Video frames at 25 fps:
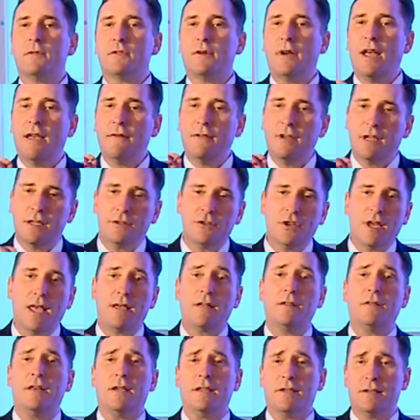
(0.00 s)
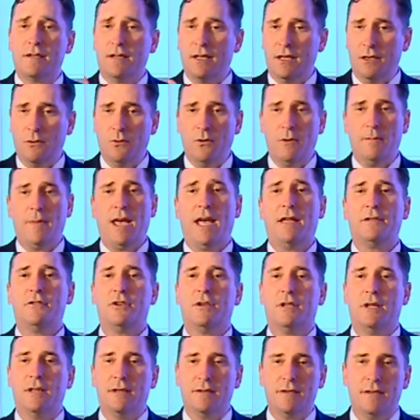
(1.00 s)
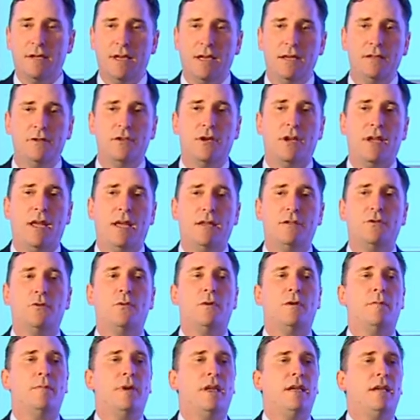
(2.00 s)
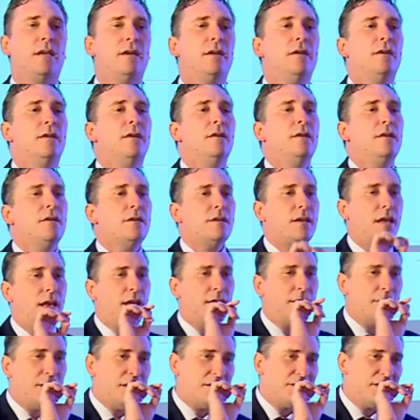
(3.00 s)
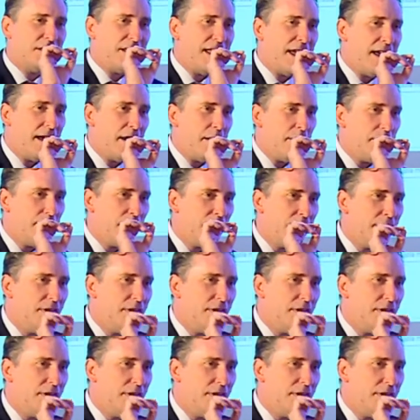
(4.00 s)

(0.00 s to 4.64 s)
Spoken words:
or having a checklist that you will match against each H1-B, saying, does it have